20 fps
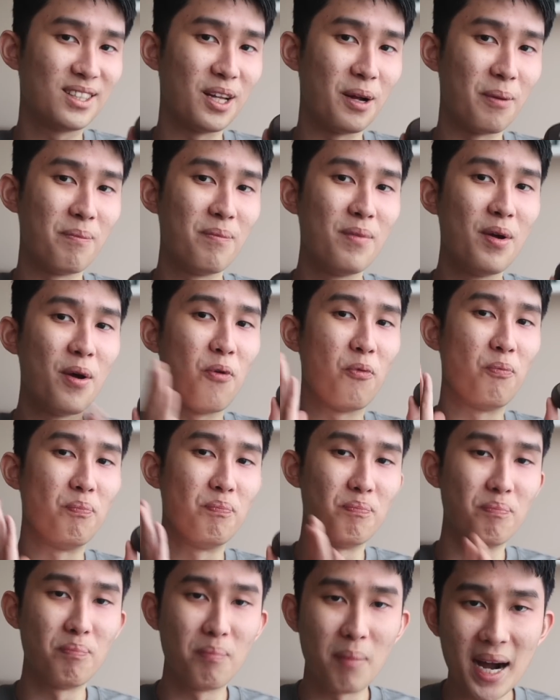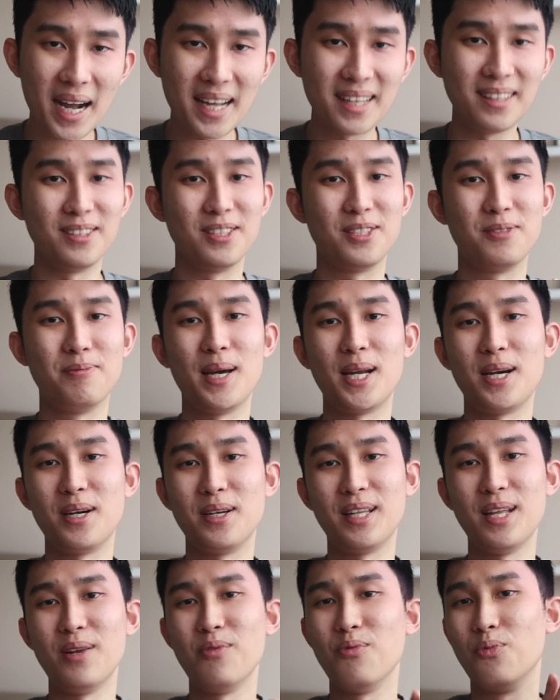them miles better
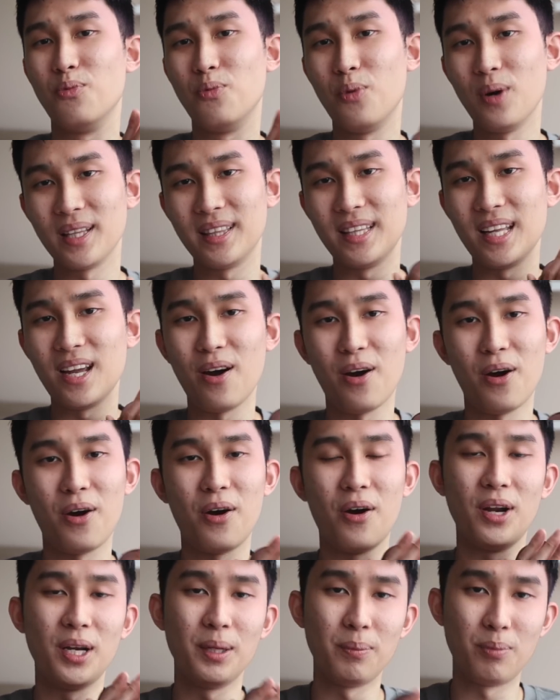than what they are on the